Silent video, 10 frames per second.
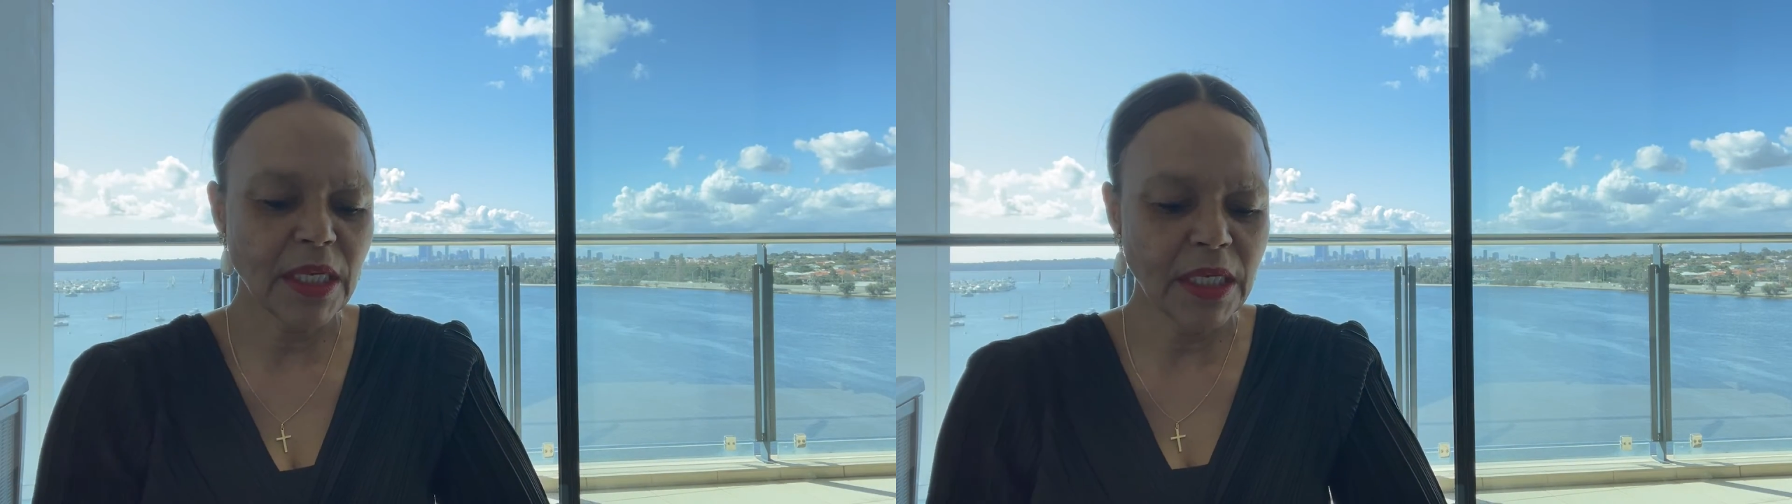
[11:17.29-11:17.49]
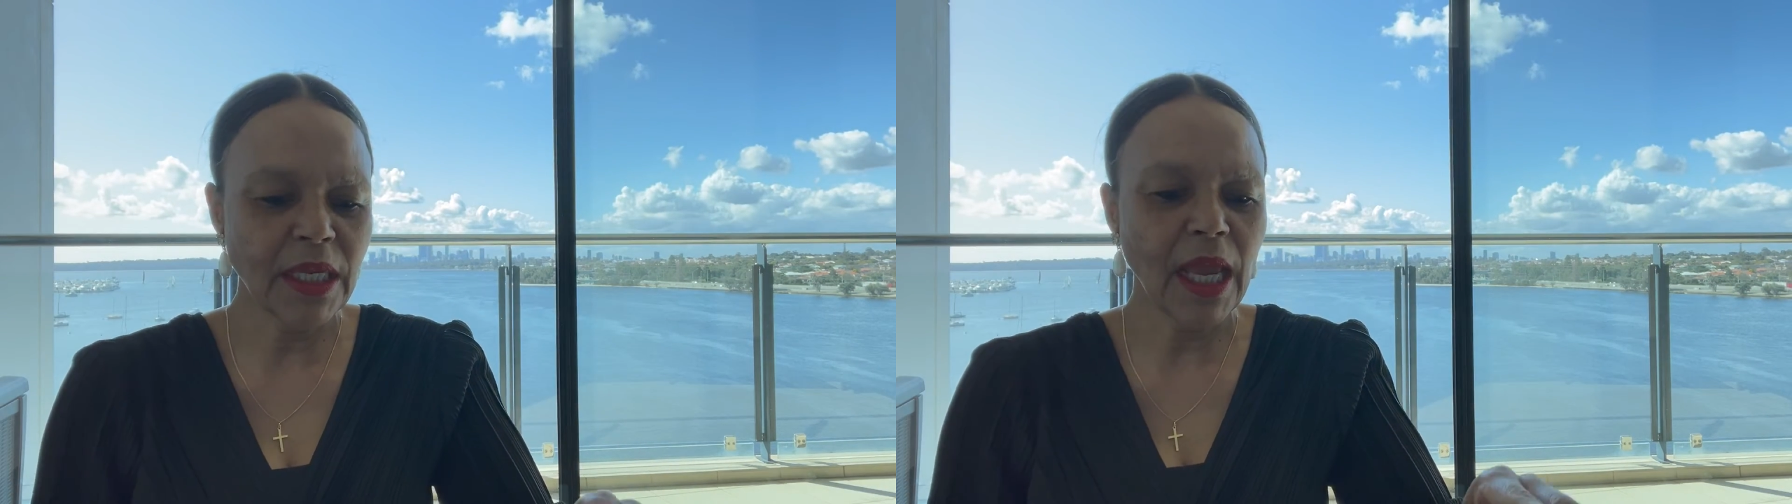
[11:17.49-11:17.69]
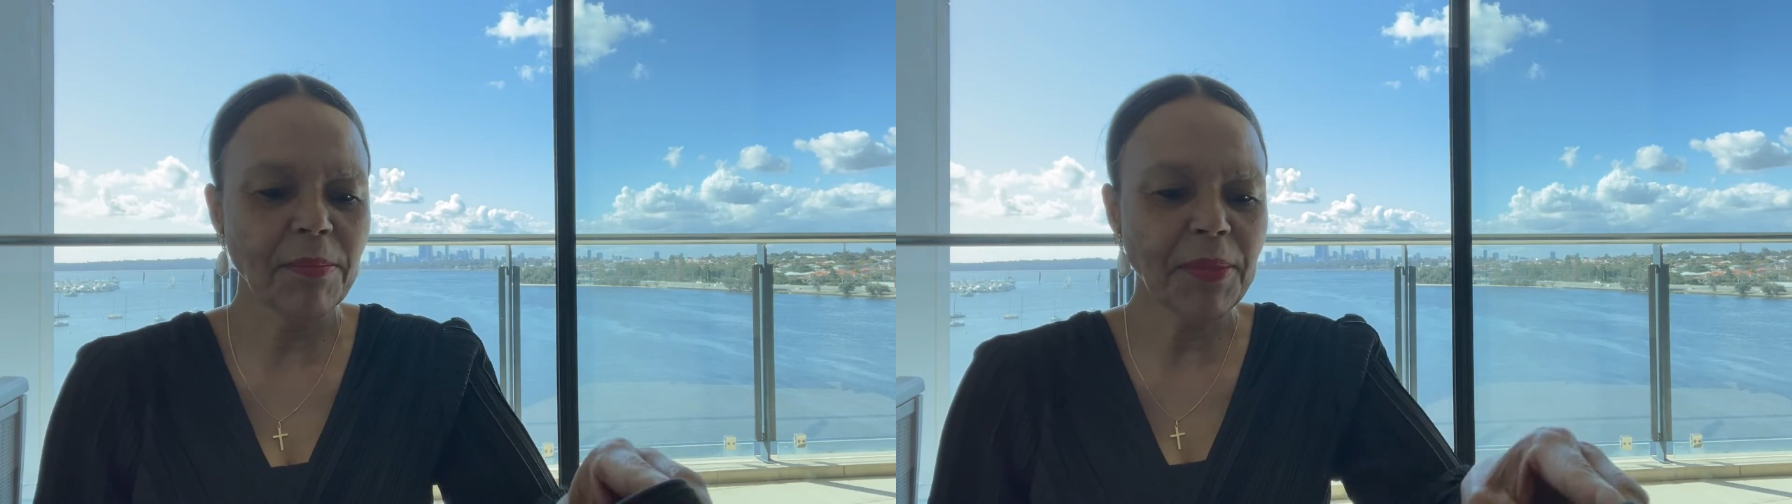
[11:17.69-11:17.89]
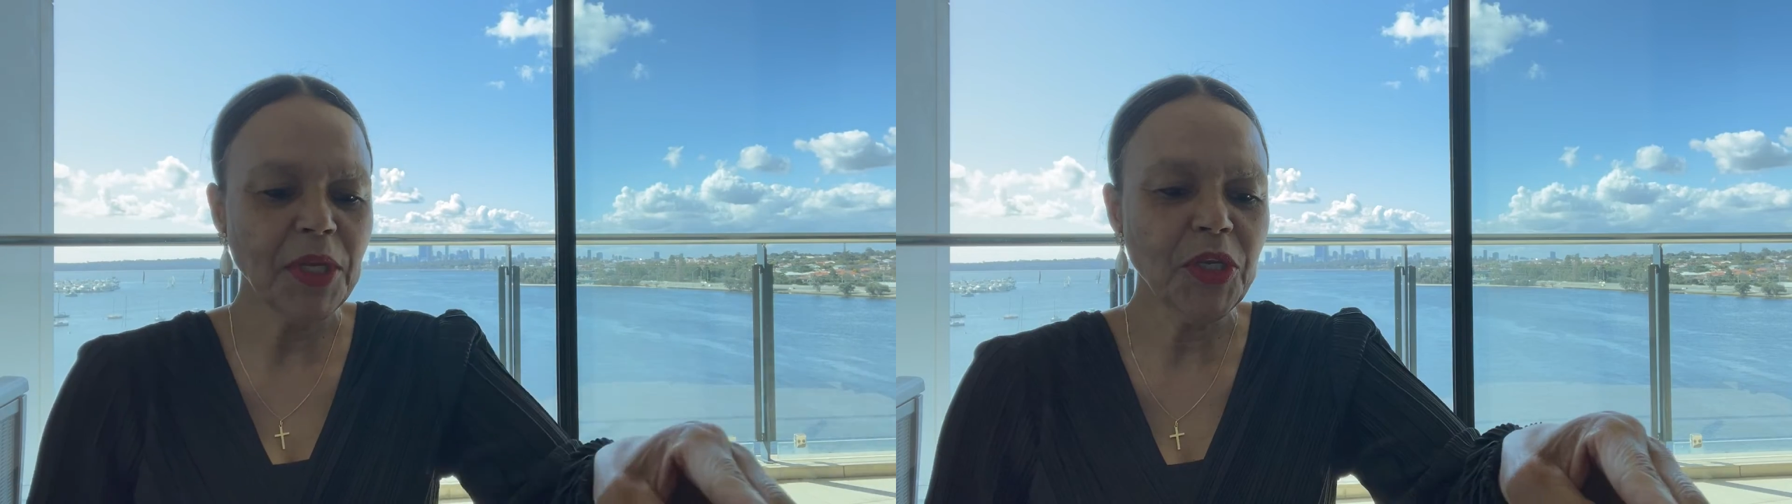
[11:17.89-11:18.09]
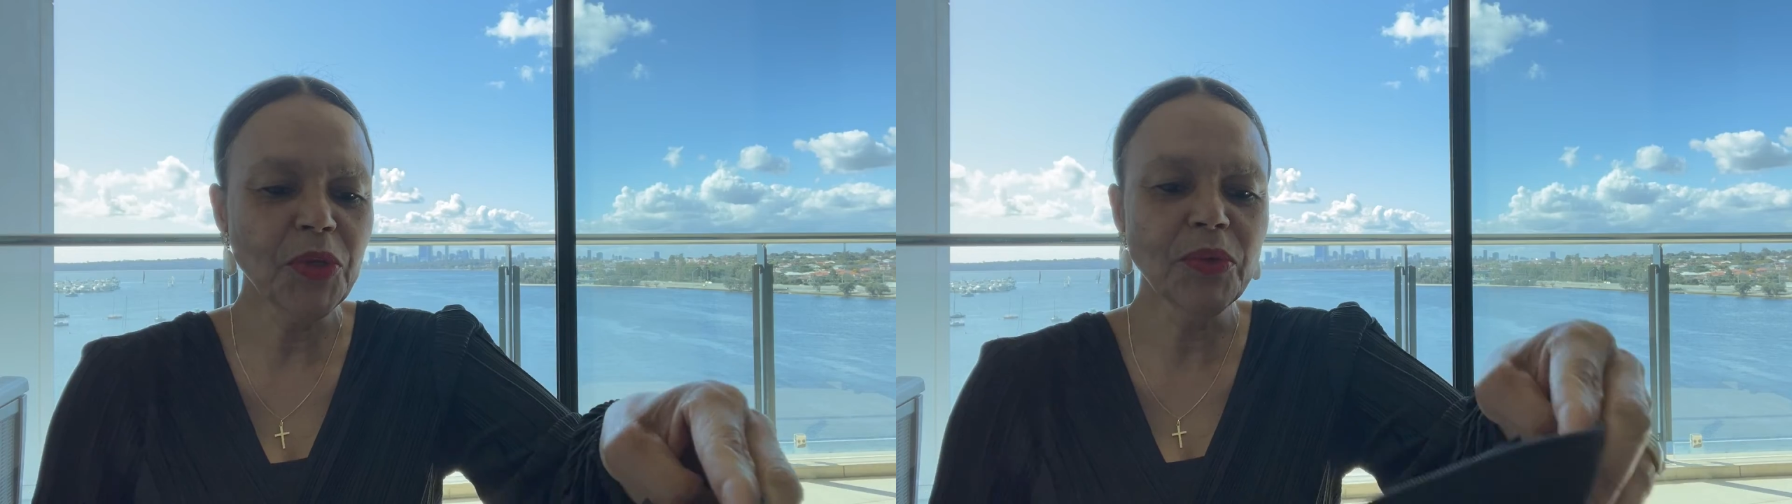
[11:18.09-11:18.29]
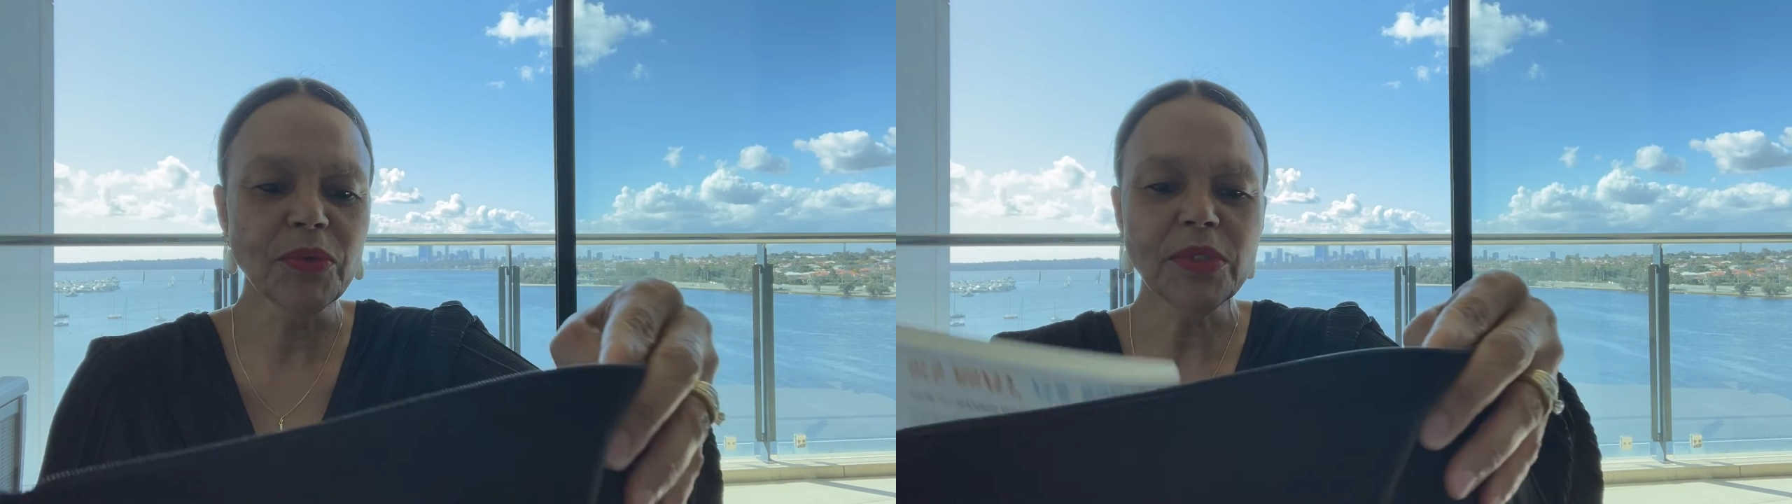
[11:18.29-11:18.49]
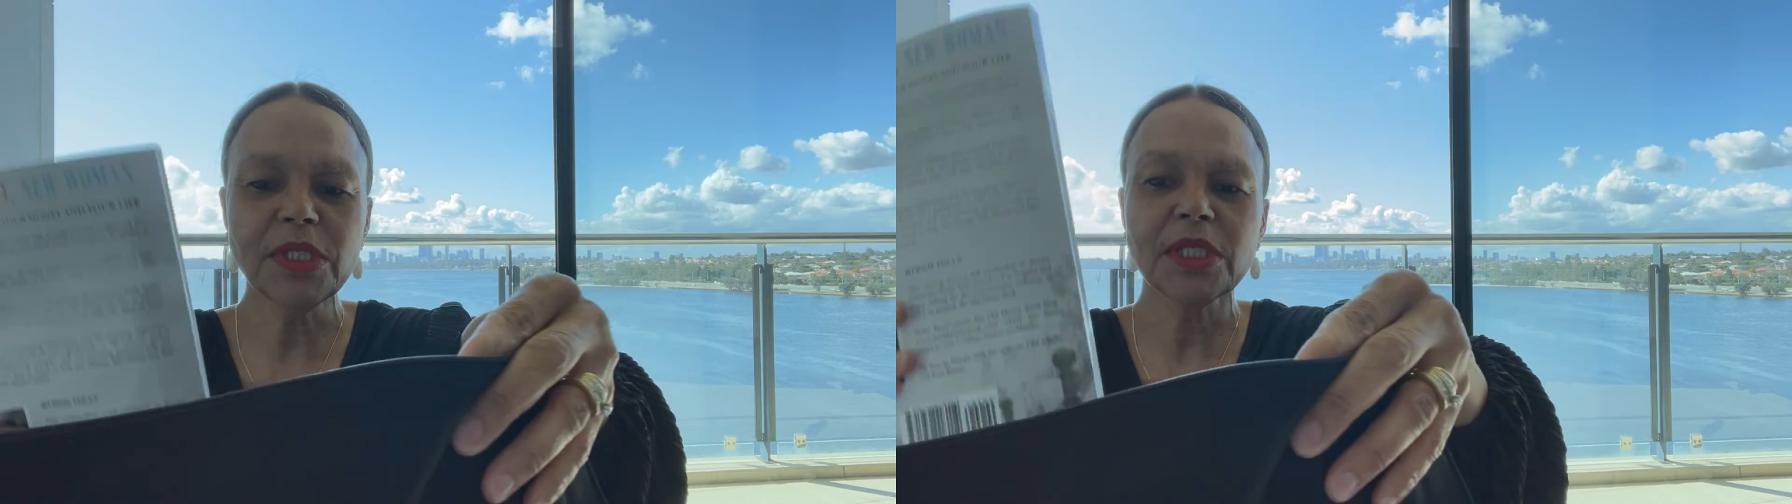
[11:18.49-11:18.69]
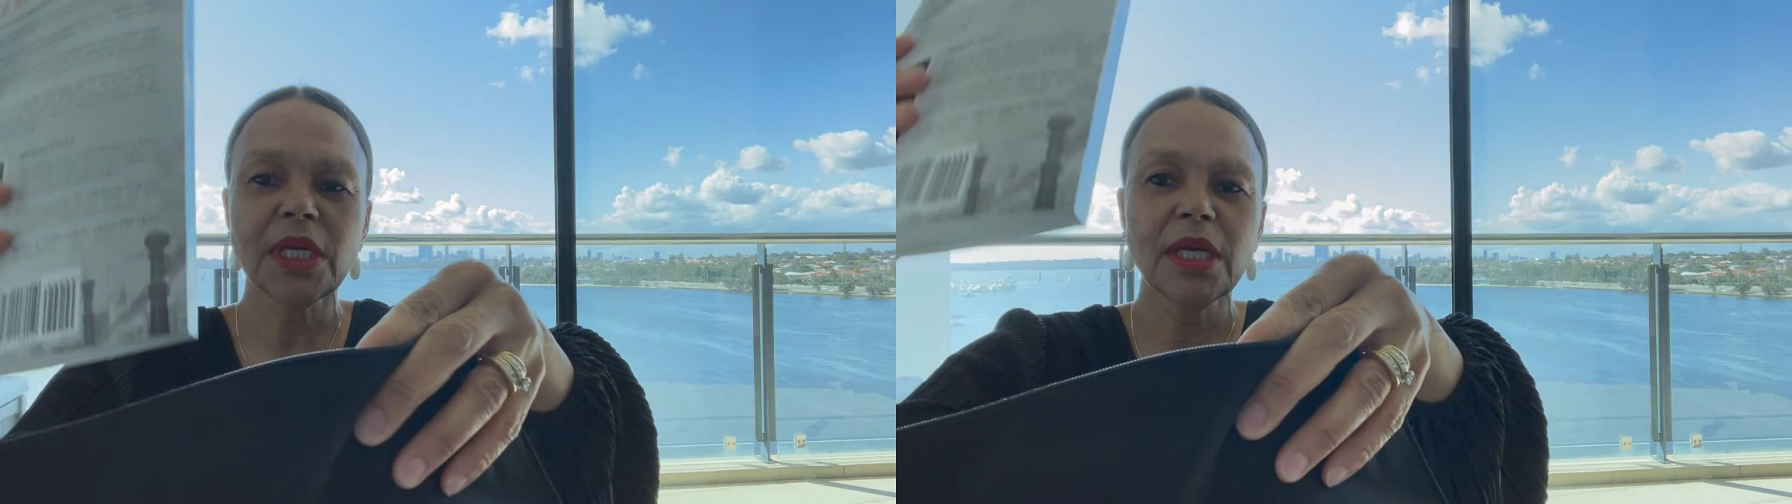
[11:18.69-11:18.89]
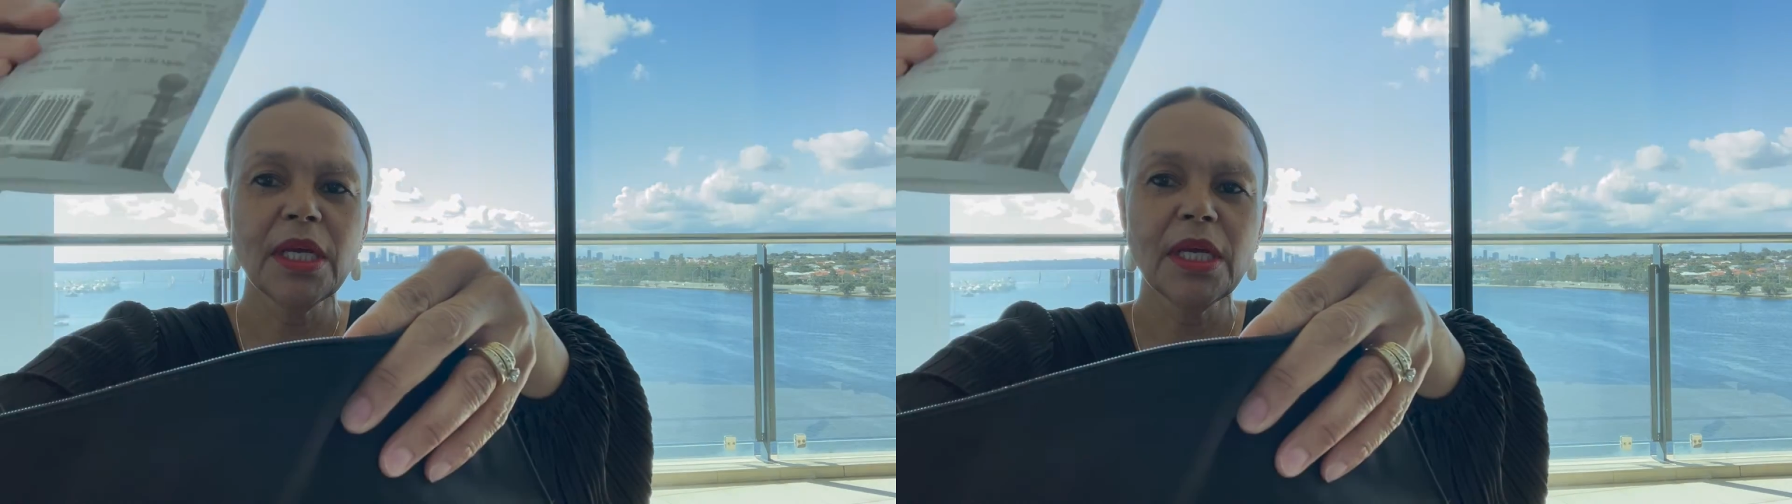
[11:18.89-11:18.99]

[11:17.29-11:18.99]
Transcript: it can be used